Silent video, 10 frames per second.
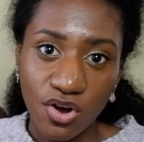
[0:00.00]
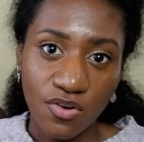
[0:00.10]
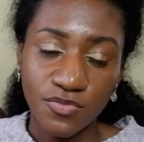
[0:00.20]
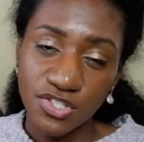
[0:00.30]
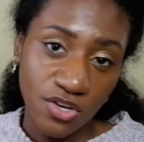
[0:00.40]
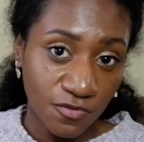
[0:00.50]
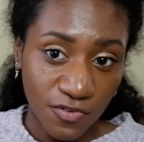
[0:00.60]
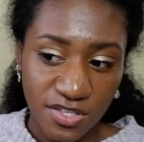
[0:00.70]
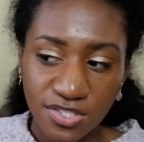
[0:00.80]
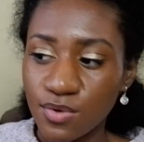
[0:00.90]
of
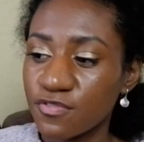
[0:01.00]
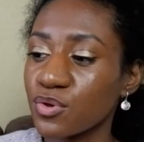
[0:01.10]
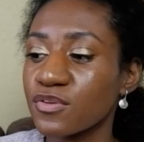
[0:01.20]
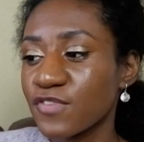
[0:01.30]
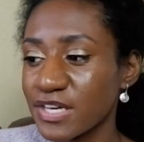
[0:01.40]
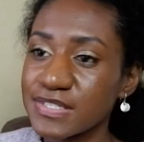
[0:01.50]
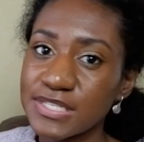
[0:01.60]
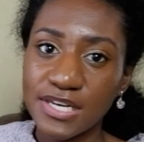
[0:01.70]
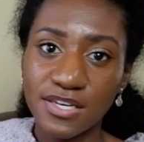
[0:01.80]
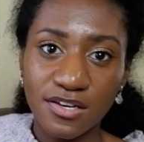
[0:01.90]
sofas. So if you
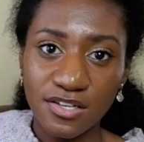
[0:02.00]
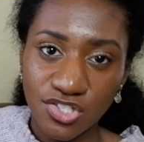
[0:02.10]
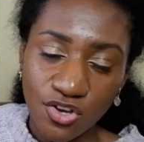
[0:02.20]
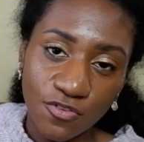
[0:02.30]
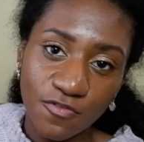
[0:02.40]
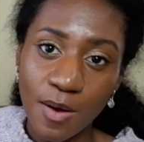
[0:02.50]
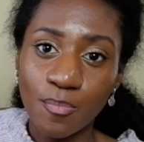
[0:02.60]
invest in a sofa